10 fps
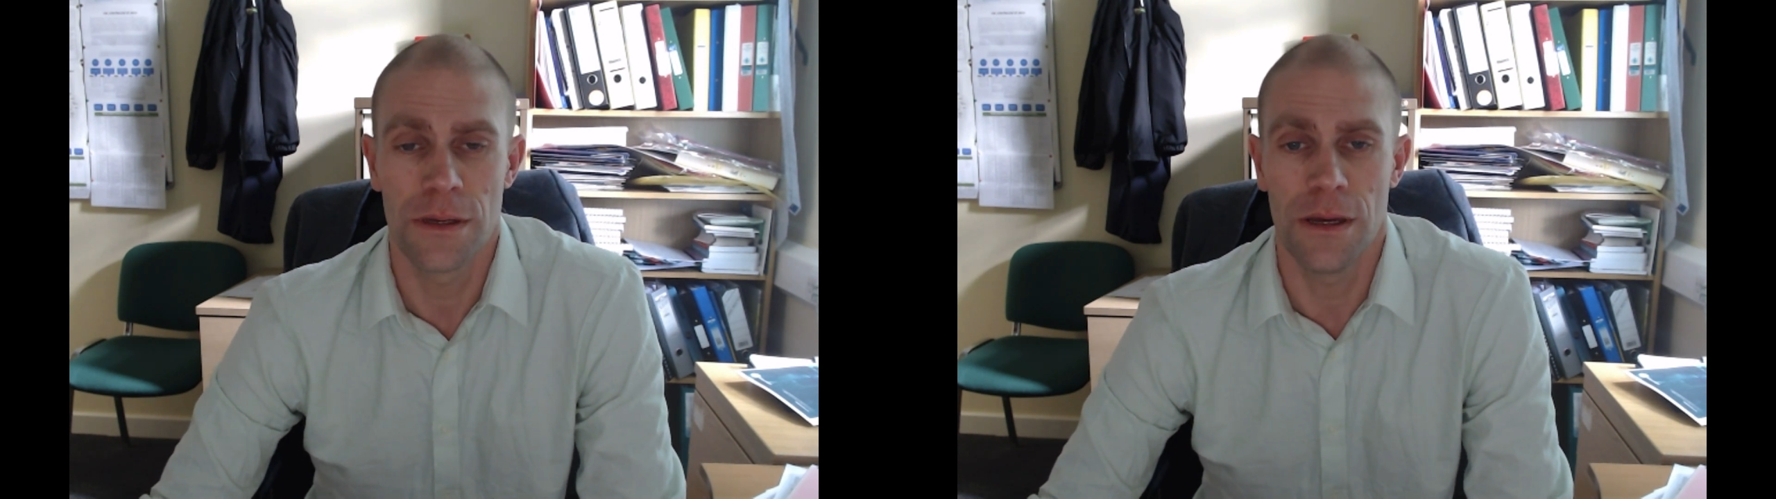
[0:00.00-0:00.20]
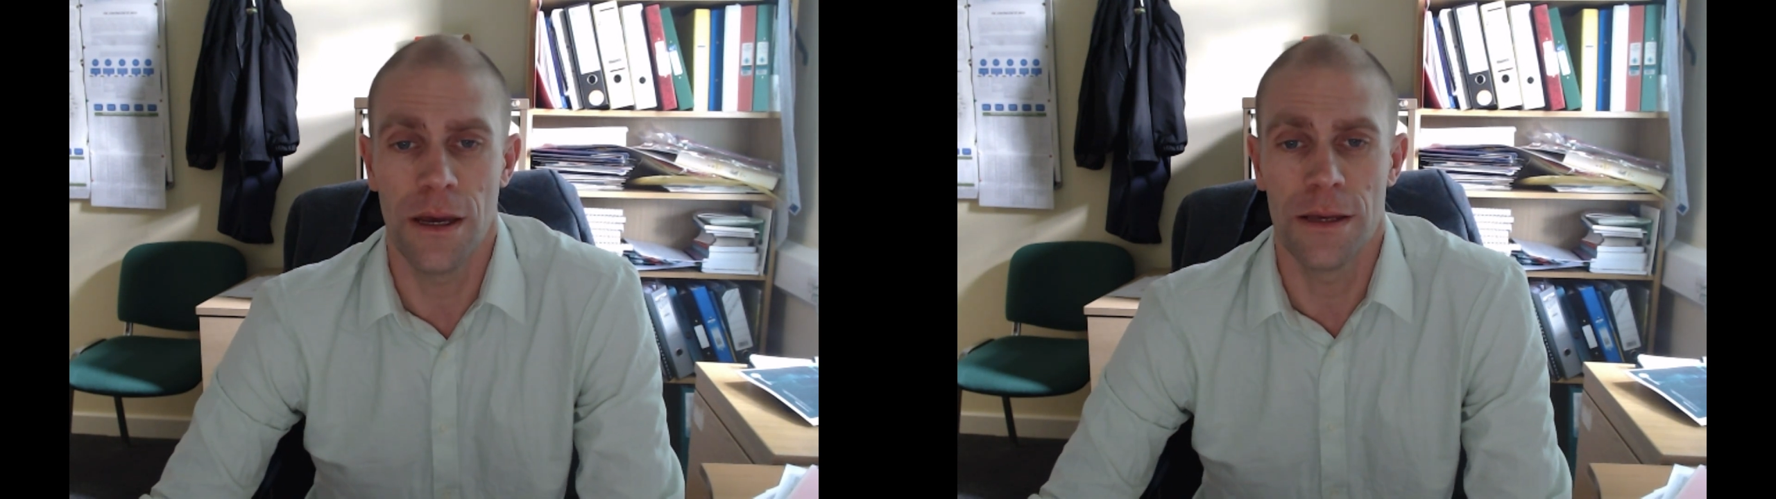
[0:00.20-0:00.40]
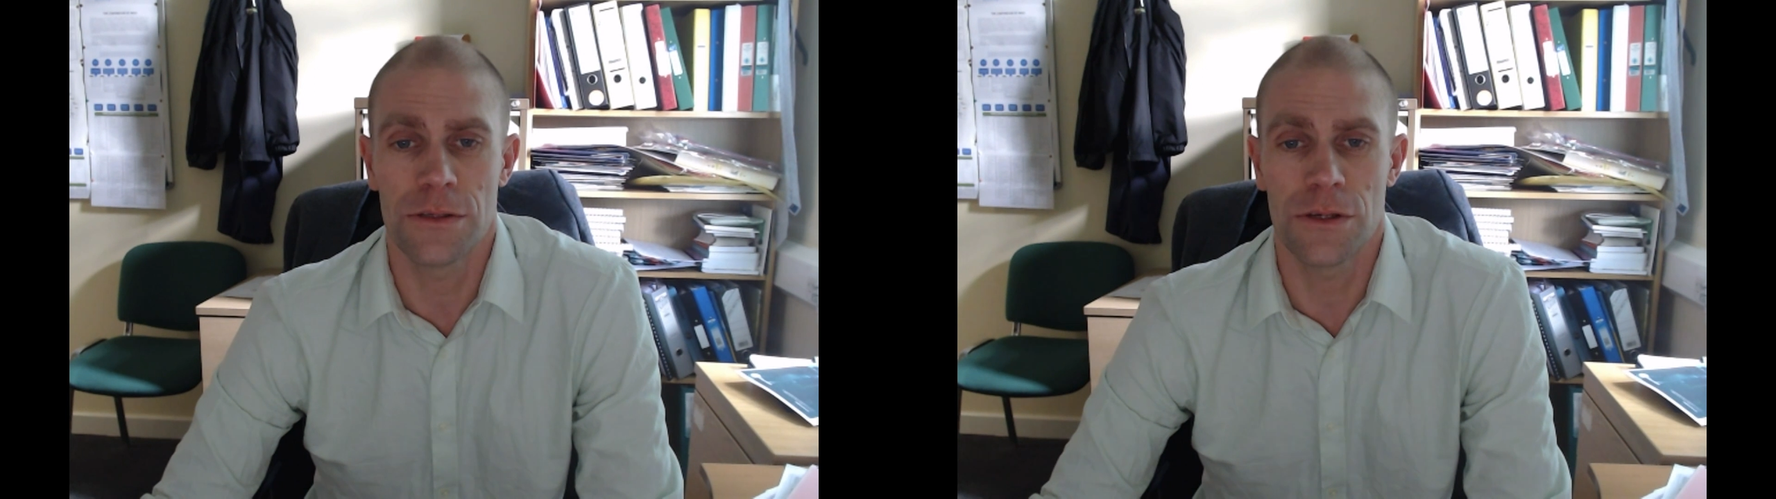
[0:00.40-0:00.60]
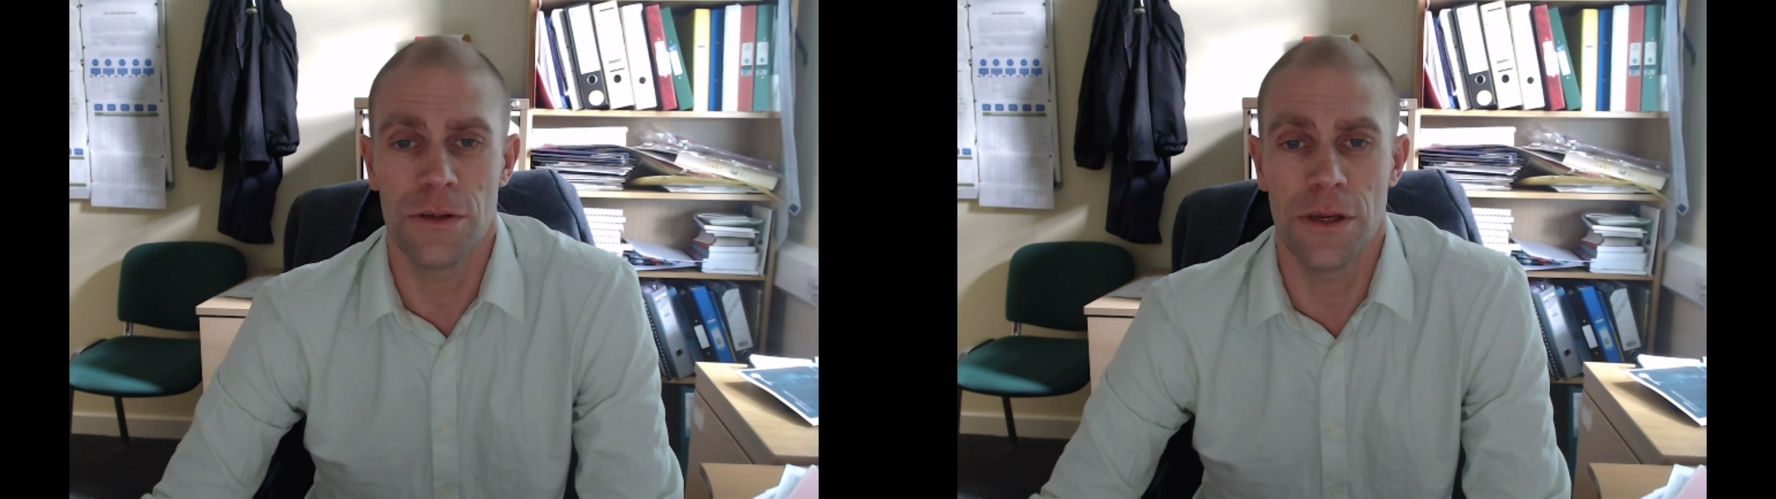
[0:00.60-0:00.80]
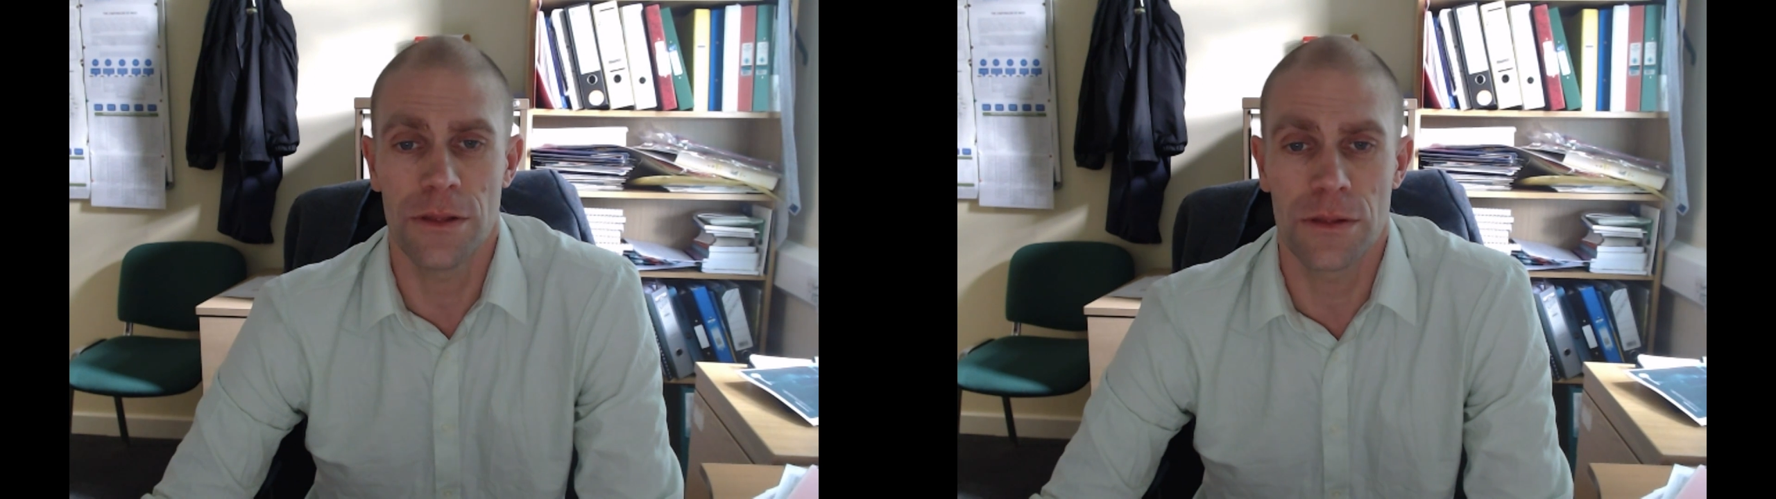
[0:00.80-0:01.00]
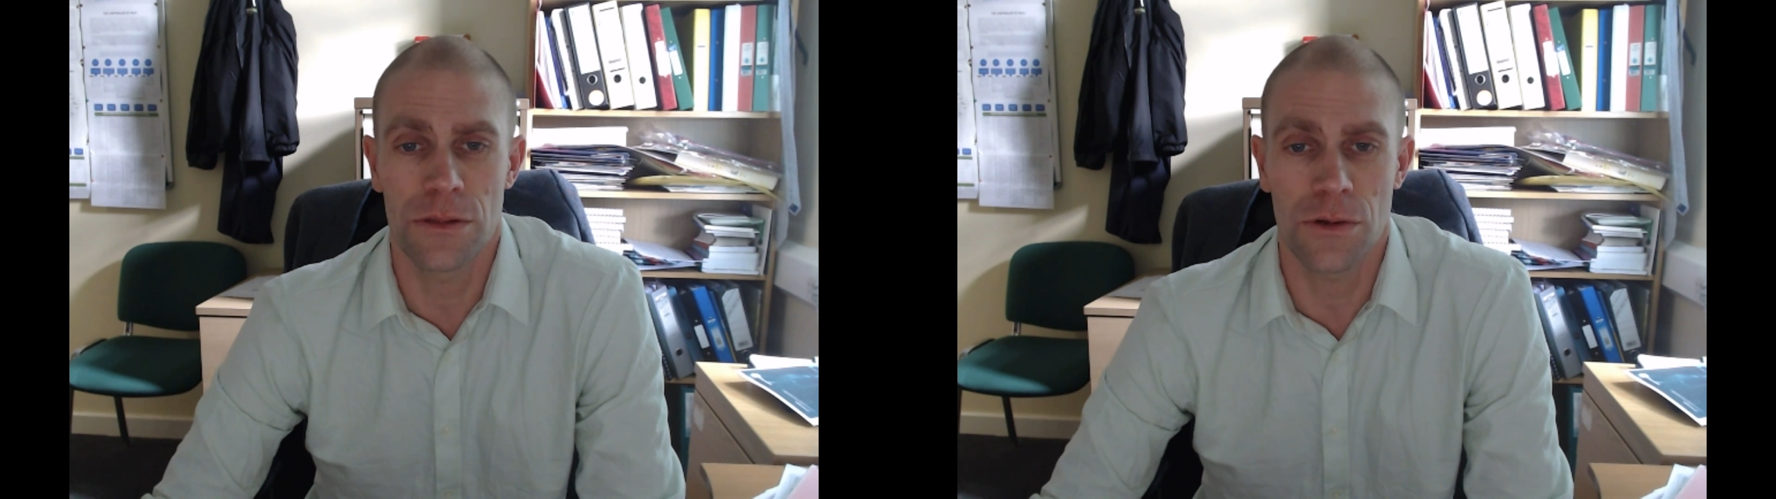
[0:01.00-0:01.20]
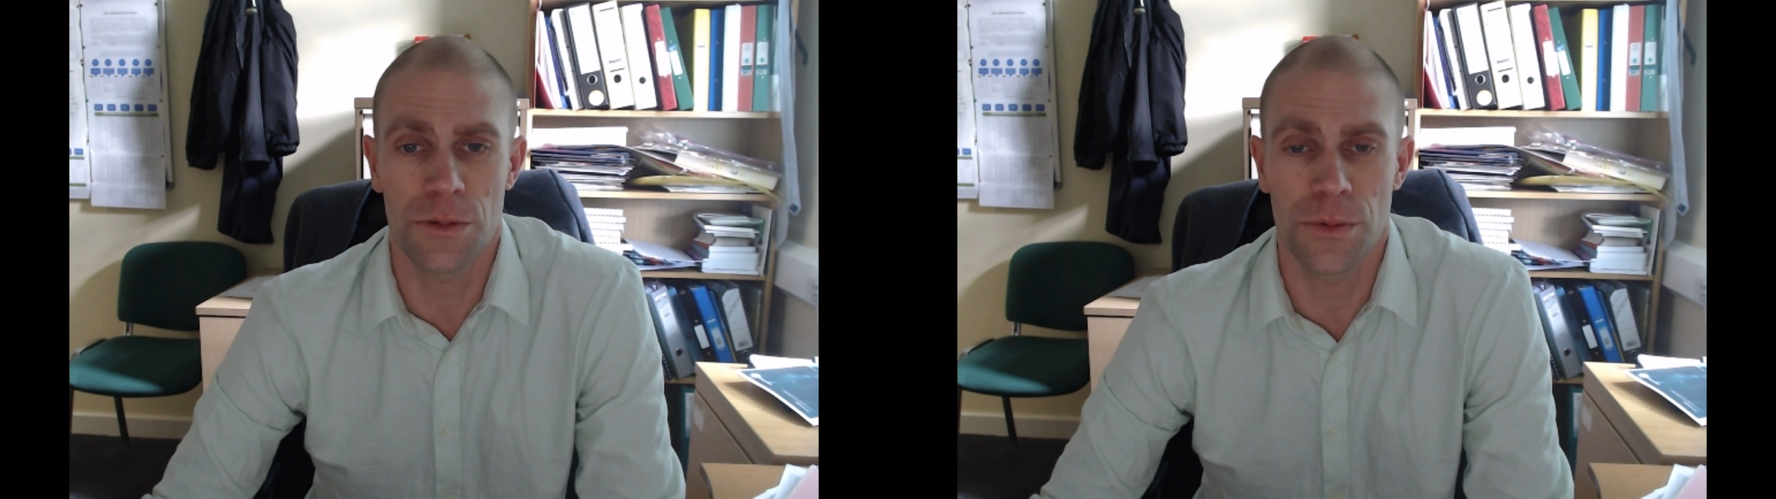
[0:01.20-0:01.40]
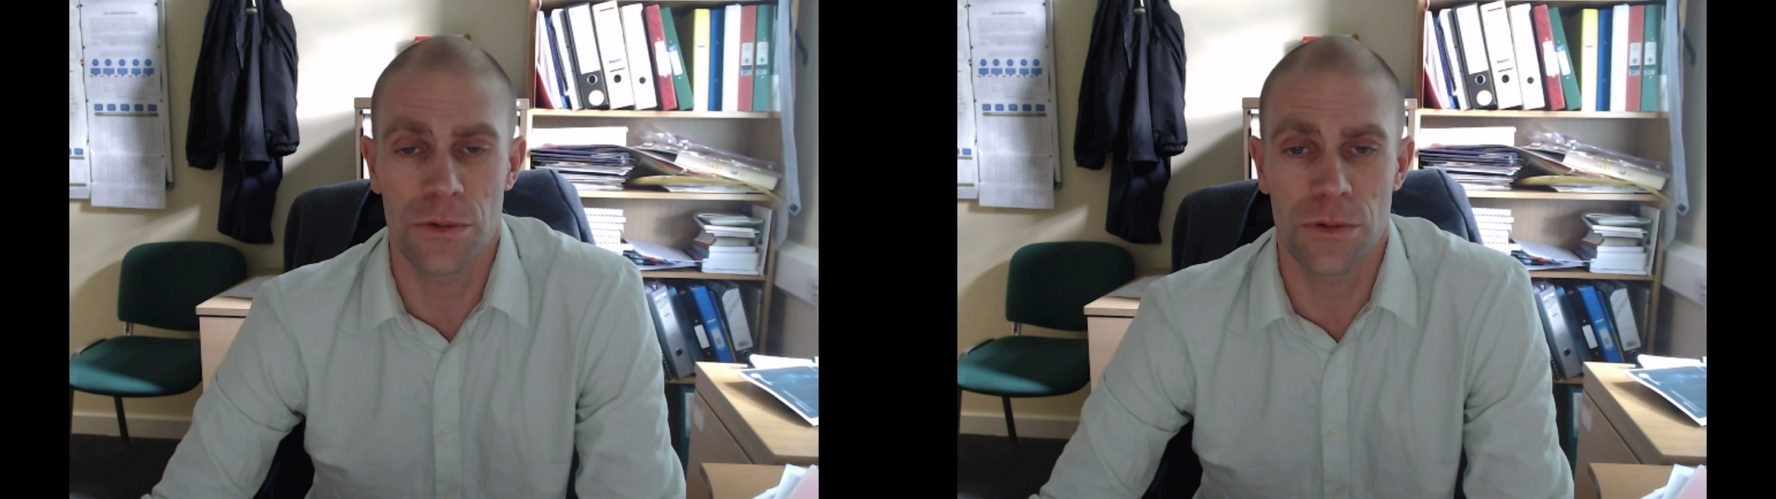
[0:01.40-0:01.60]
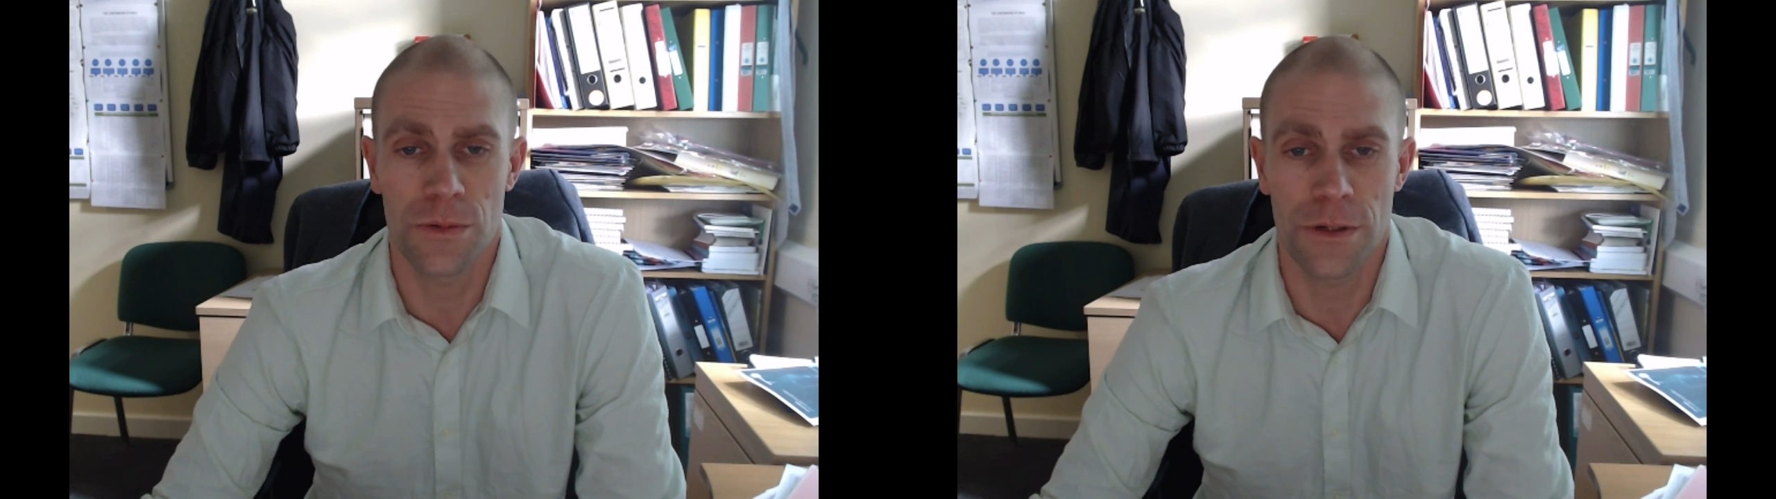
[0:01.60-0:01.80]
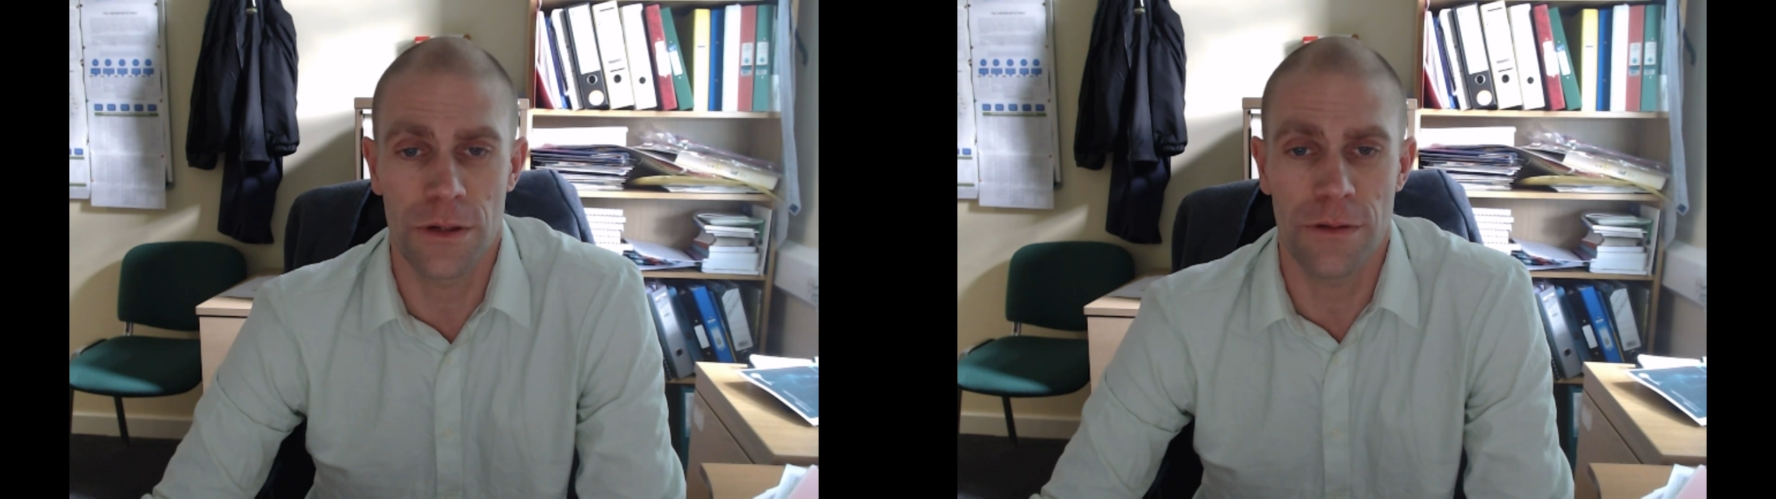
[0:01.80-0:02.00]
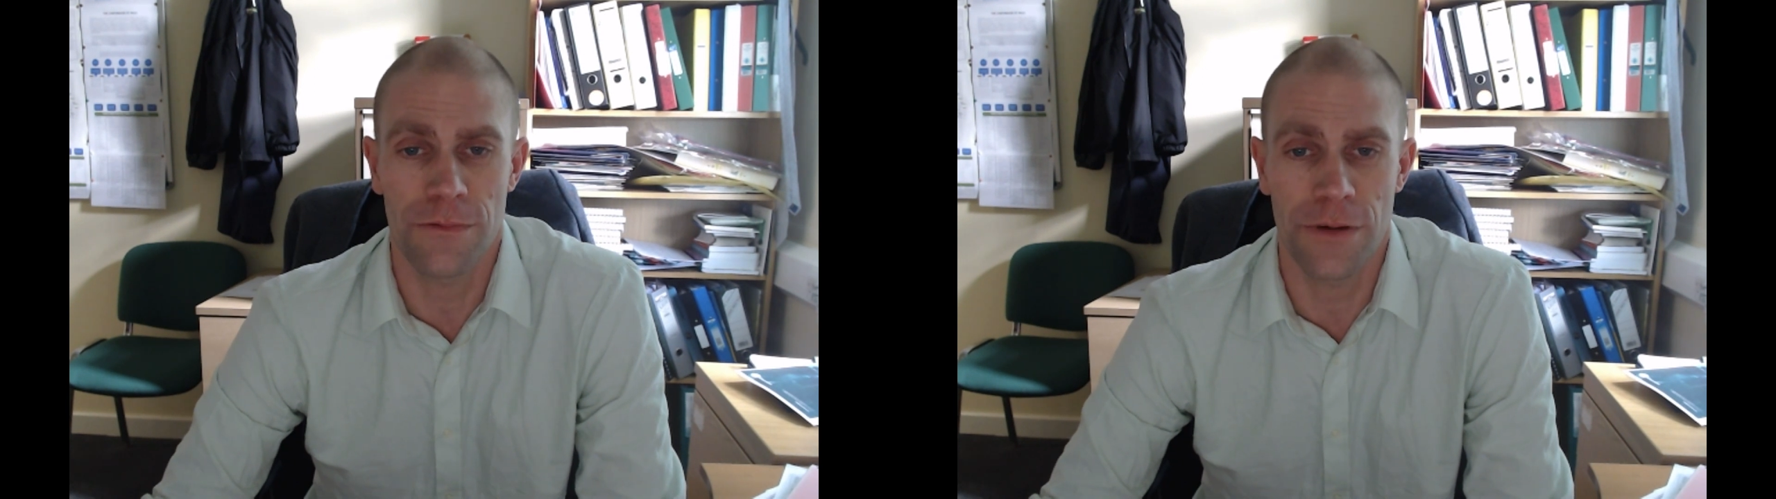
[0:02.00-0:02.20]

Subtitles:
It's junior dodgeball tournament on the